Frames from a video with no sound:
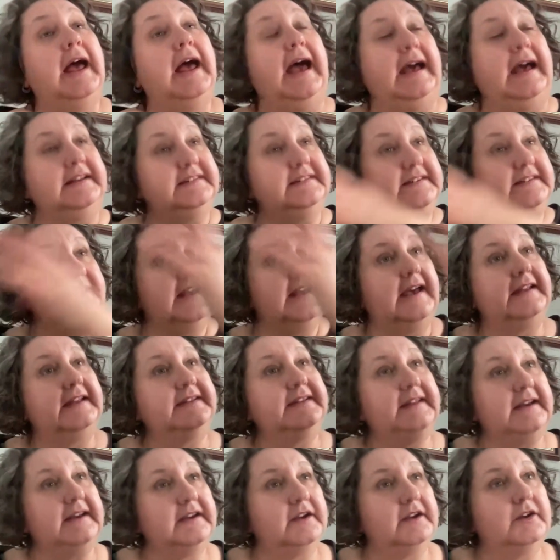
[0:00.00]
Hand in hand,
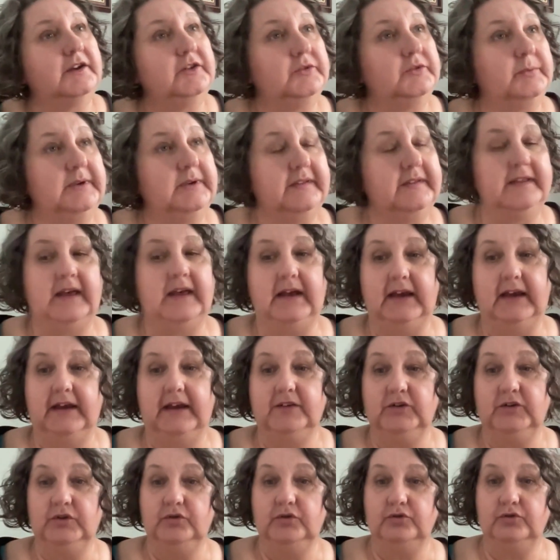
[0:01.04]
that goes with our
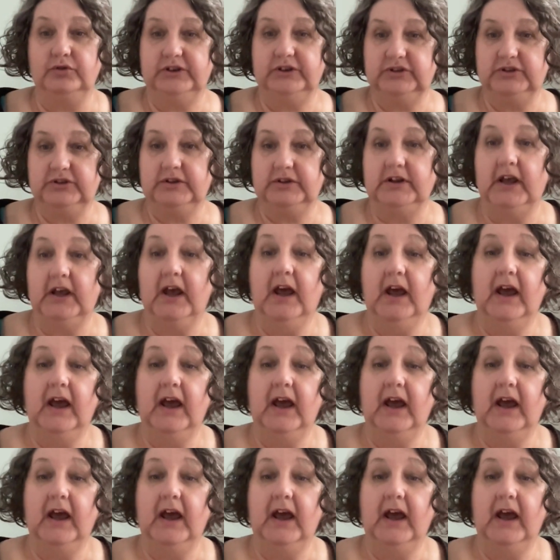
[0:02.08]
nutrition